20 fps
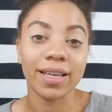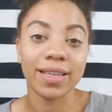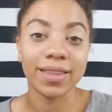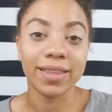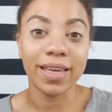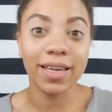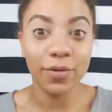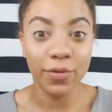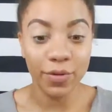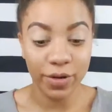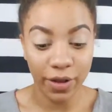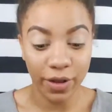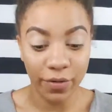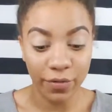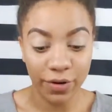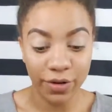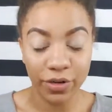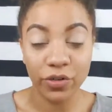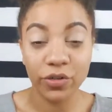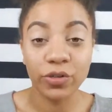I think what I
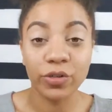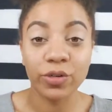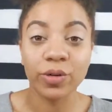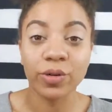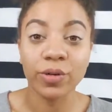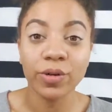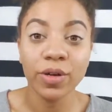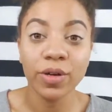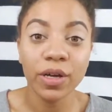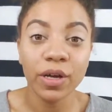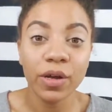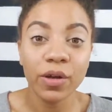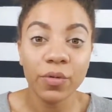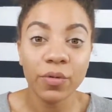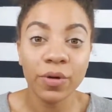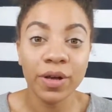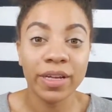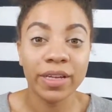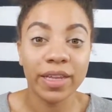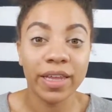want to do
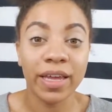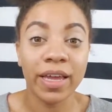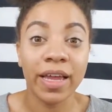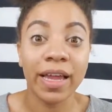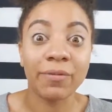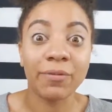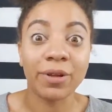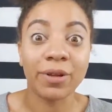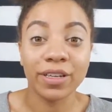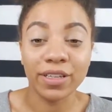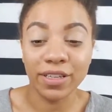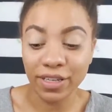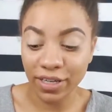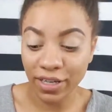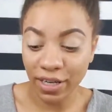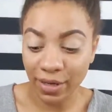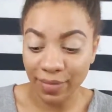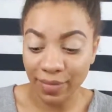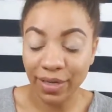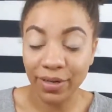within one of the
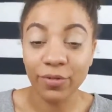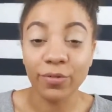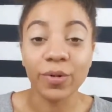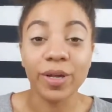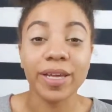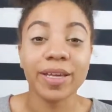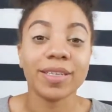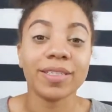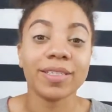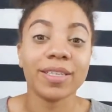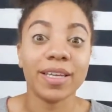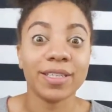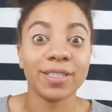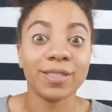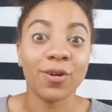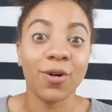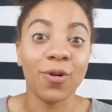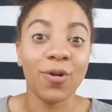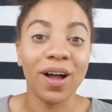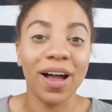coming weeks is
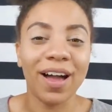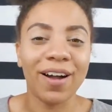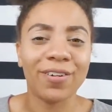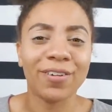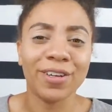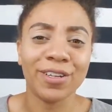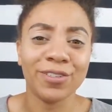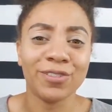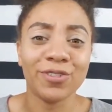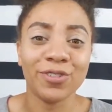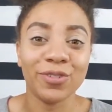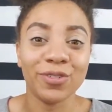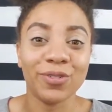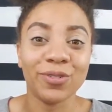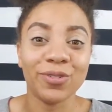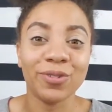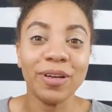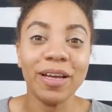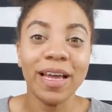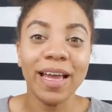go out and
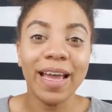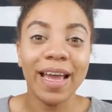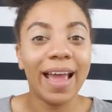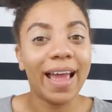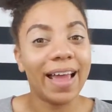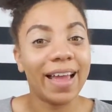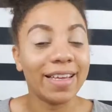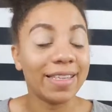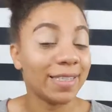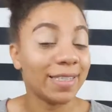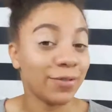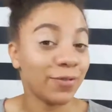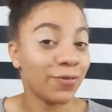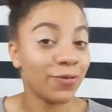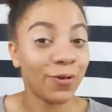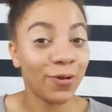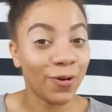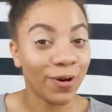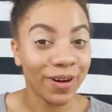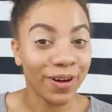do a
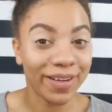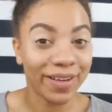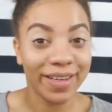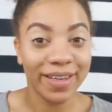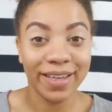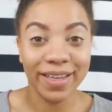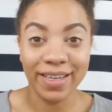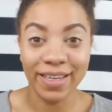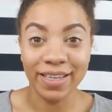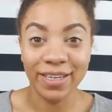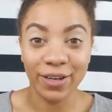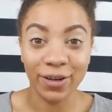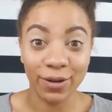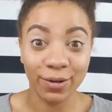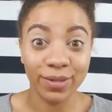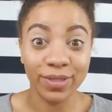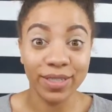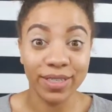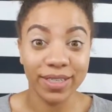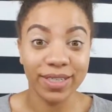Sephora and an
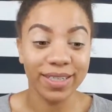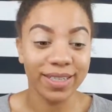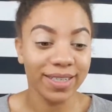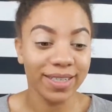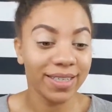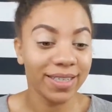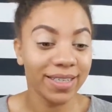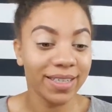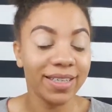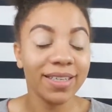Ulta